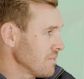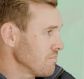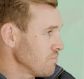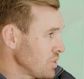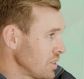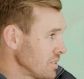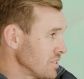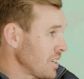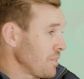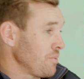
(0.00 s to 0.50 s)

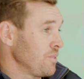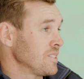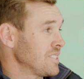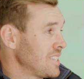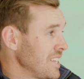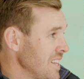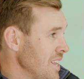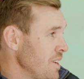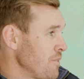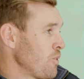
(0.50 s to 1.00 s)
so stuff that's
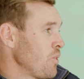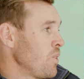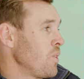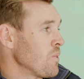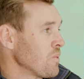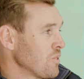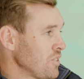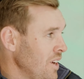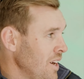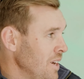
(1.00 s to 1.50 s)
sitting there for a
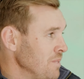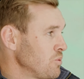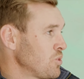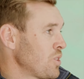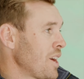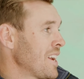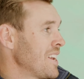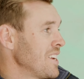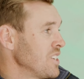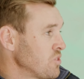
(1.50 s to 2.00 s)
long time,
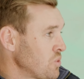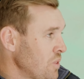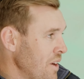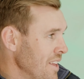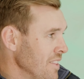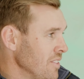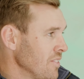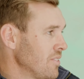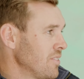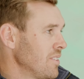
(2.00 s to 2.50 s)
tracking
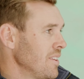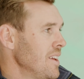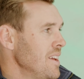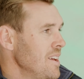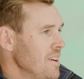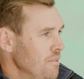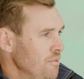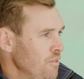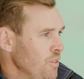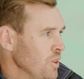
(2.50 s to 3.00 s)
trends
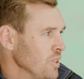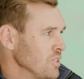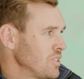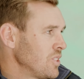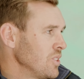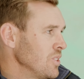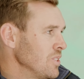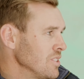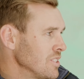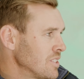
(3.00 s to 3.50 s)

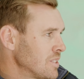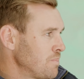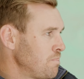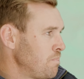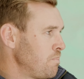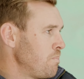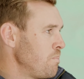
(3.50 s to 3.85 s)
versus